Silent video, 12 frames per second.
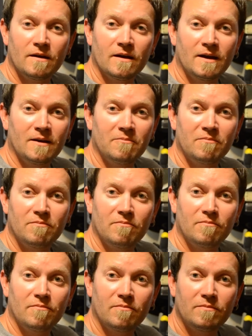
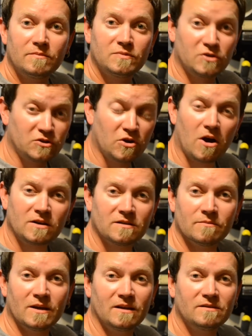to talk to
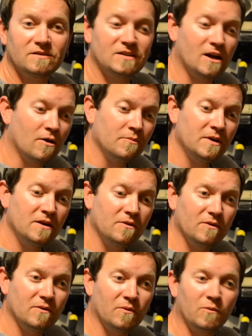me. Tell me
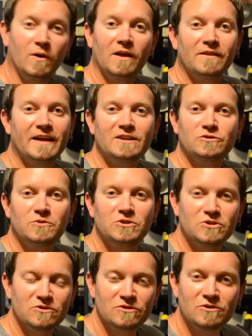what that switch
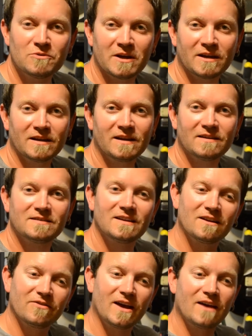is doing. Instead
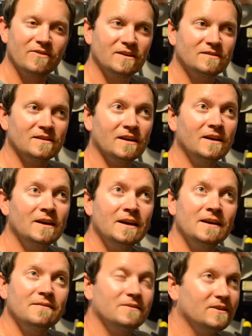of having to,
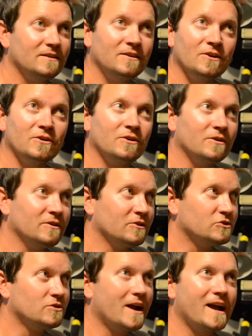you're
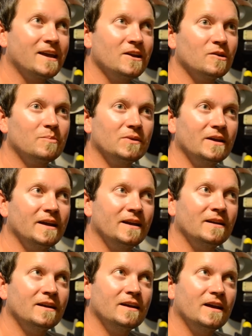tracking your plane
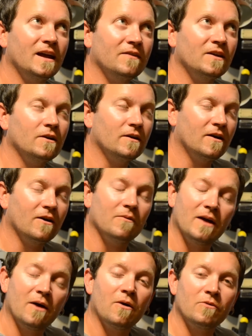and then, oh,
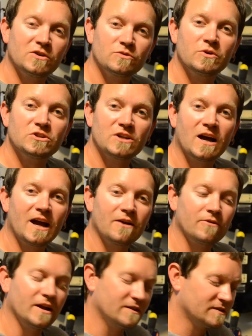I want to switch to high
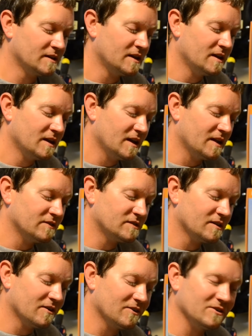rates. And
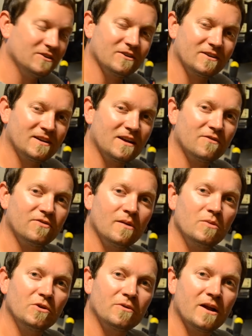so you're kind of
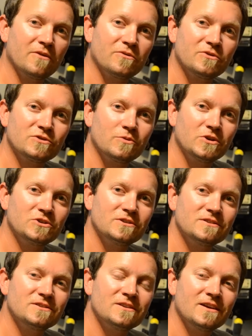fumbling around with your
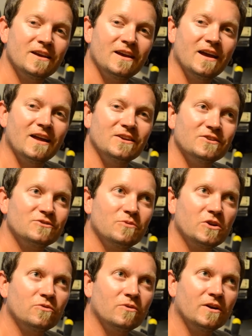switches and you
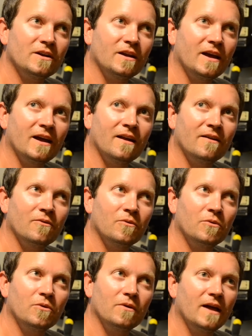switch one and,
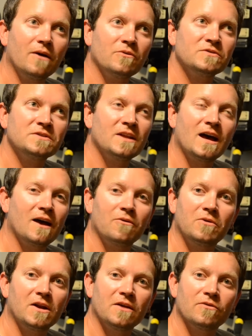whoa, that was not
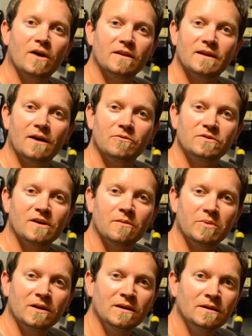what I thought that was going
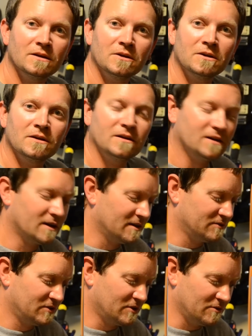to be.
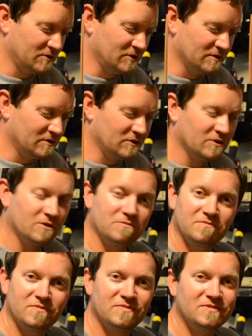So
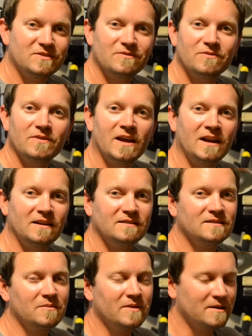and
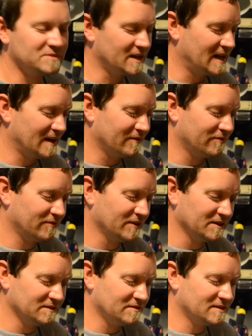sometimes I have
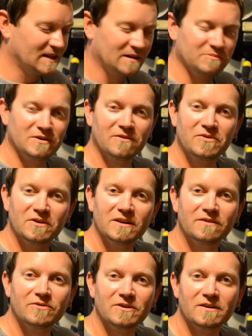things set up differently
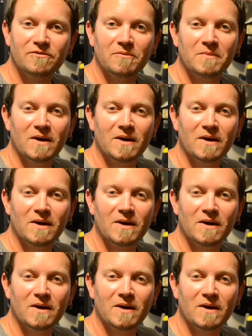for different